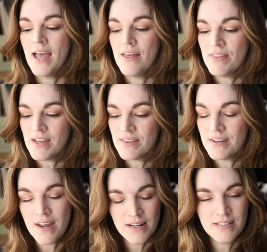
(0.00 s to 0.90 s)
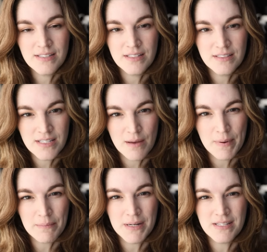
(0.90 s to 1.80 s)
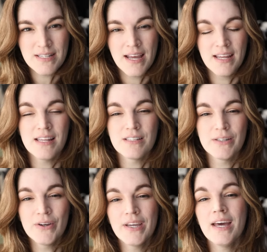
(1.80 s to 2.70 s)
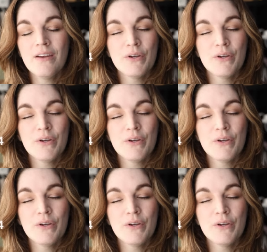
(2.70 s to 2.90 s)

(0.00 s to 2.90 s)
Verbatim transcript: And then the next tip I'm gonna say is look at